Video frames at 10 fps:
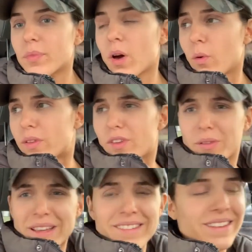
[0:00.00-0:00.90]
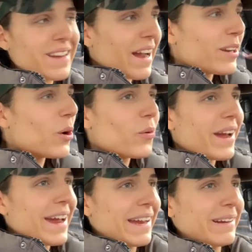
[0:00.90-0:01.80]
oh, it's, it's
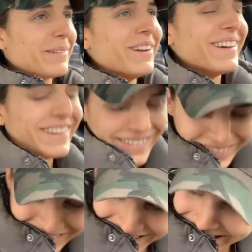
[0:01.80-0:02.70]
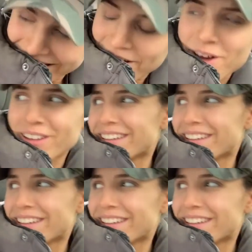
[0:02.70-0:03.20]
9.08.